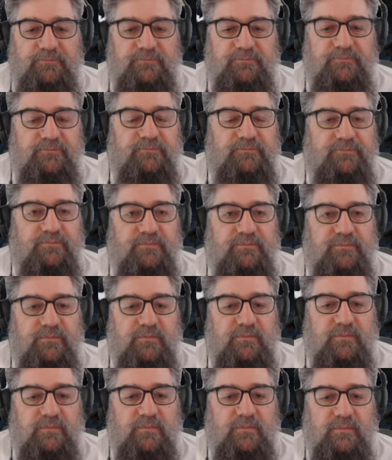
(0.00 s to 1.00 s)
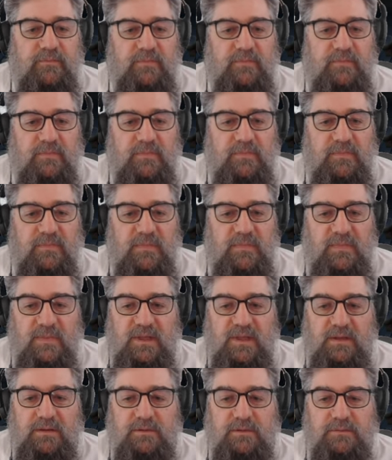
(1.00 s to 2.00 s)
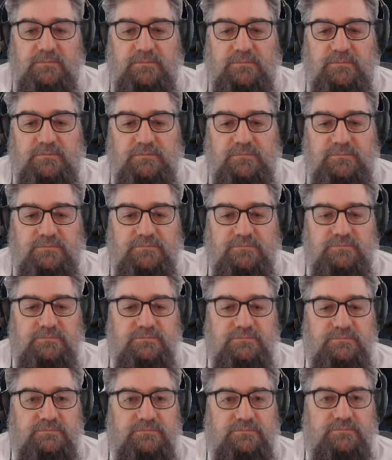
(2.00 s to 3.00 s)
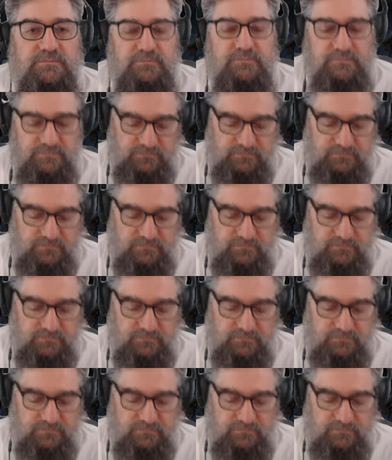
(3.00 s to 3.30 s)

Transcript: No one is speaking in this clip.